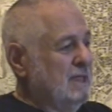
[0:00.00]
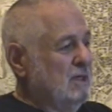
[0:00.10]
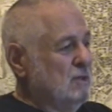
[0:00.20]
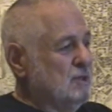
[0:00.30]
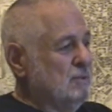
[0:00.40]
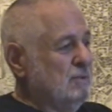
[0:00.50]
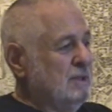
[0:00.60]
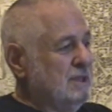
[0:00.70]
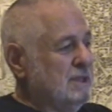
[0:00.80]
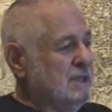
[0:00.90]
he goes through
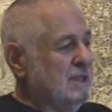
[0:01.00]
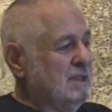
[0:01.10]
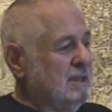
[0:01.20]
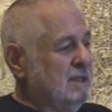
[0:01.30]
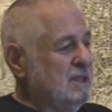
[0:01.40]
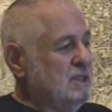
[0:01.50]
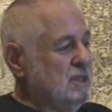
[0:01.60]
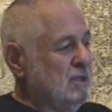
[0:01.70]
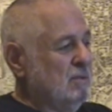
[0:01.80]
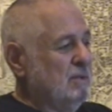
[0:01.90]
this uh,
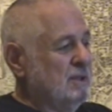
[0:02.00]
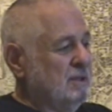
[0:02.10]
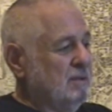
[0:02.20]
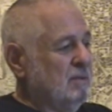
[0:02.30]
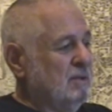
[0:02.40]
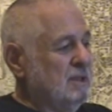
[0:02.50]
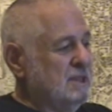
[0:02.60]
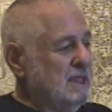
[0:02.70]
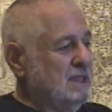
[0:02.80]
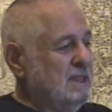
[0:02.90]
this year with all
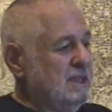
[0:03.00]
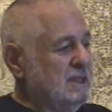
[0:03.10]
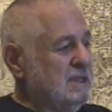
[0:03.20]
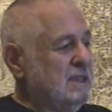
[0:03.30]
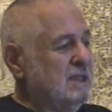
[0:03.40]
his ideas,